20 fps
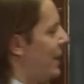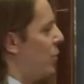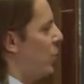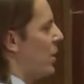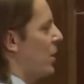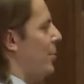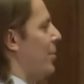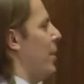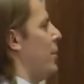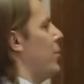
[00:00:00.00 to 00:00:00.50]
And
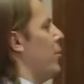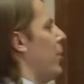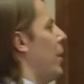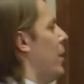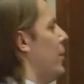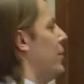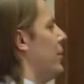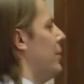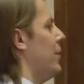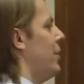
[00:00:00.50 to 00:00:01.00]
going back
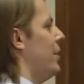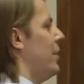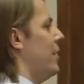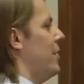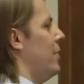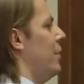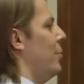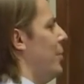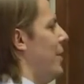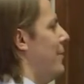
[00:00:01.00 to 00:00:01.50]
around,
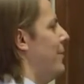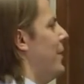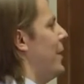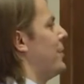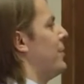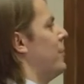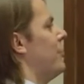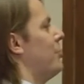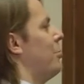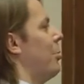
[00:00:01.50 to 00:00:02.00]
the wave
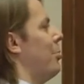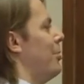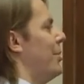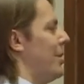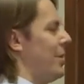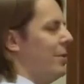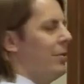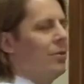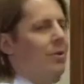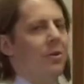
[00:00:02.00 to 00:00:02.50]
vector is
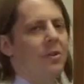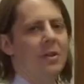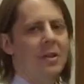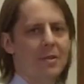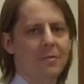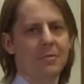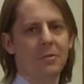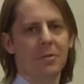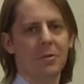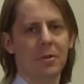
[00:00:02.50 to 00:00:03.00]
perpendicular to the
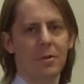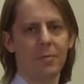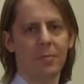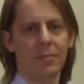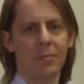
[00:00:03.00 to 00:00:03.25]
E field.